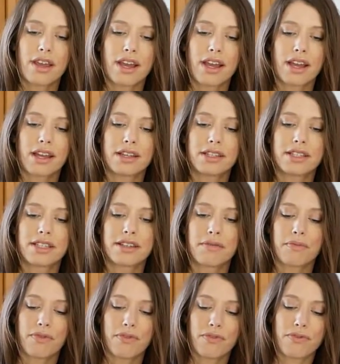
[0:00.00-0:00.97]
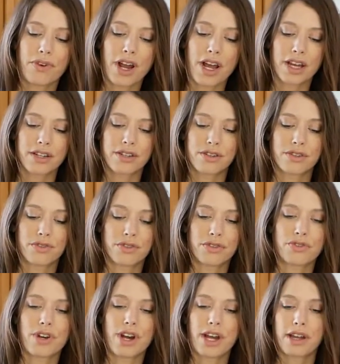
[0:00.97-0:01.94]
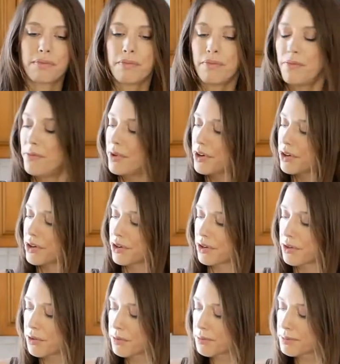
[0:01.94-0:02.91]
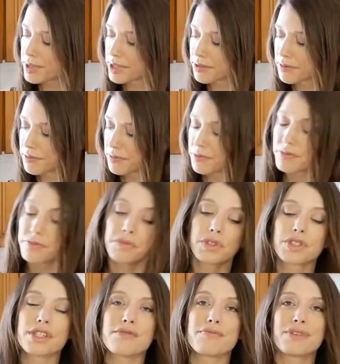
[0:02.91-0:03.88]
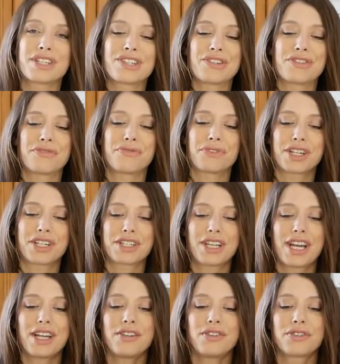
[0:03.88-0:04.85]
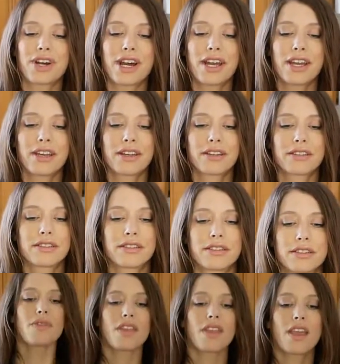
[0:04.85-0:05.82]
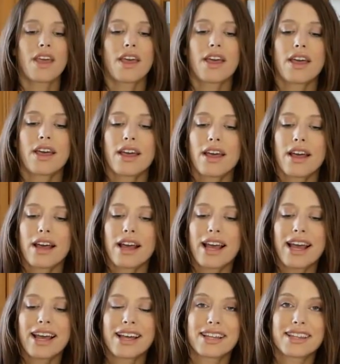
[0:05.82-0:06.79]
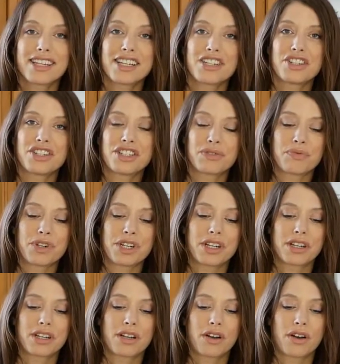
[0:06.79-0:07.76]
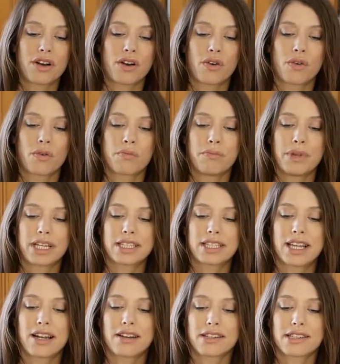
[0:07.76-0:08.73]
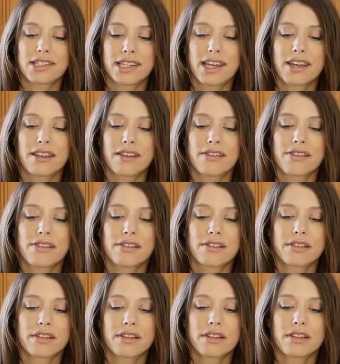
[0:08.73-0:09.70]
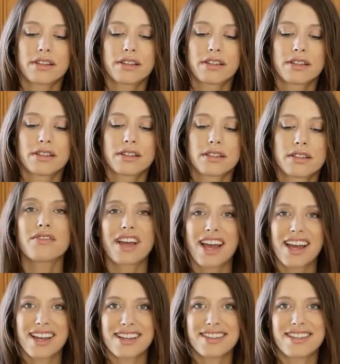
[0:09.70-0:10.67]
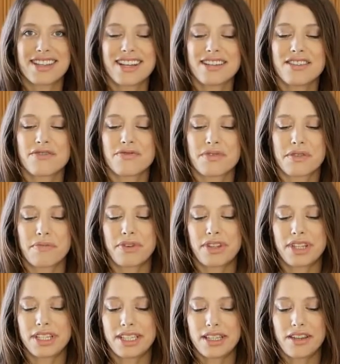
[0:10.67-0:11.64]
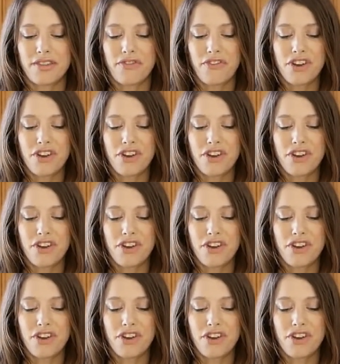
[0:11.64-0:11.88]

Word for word: And some fresh or dry herbs. I'm using a mixture of fresh and dry. And then you just wanna mix it all together. Okay, and then you want to put this in the